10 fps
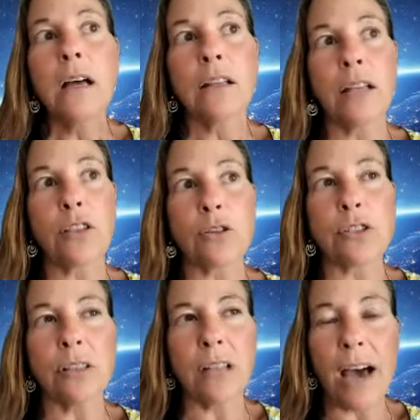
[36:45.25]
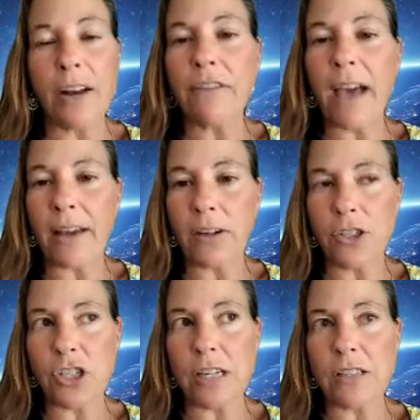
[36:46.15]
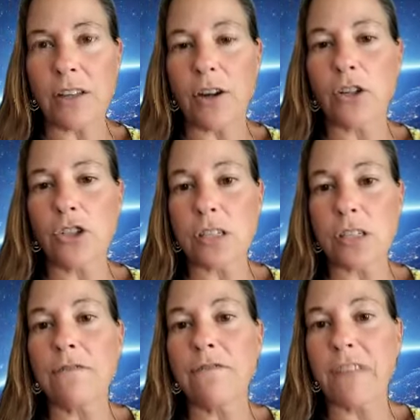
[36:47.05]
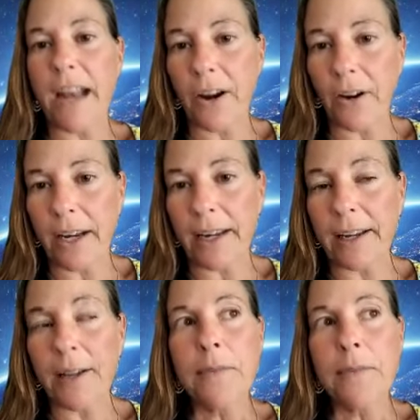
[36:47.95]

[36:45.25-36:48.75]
Like there's a lot of energies that are just very